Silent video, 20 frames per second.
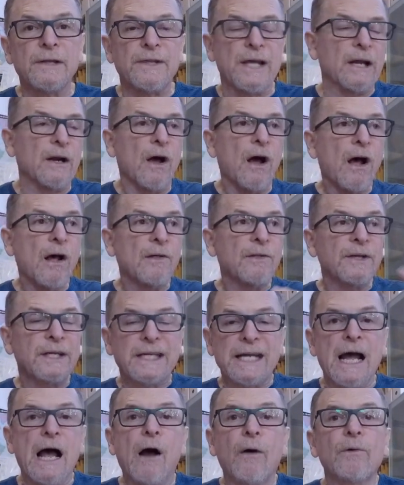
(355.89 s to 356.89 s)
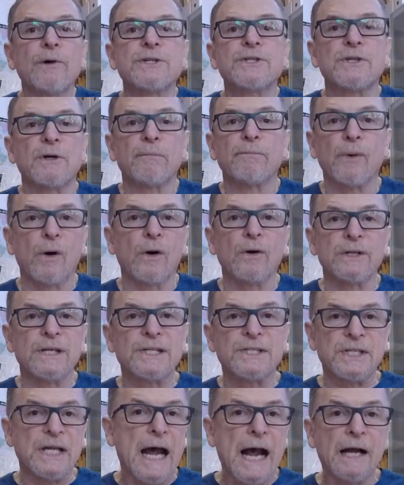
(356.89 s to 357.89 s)
that all the calories are burned
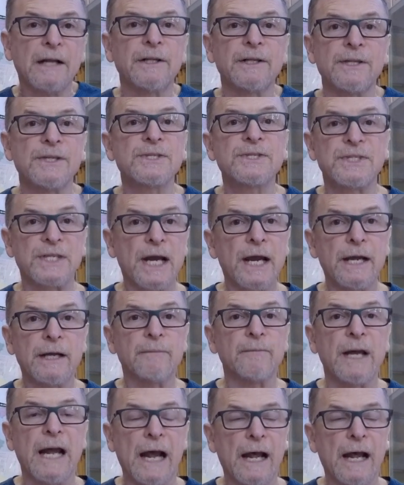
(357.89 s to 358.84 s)
exactly the same.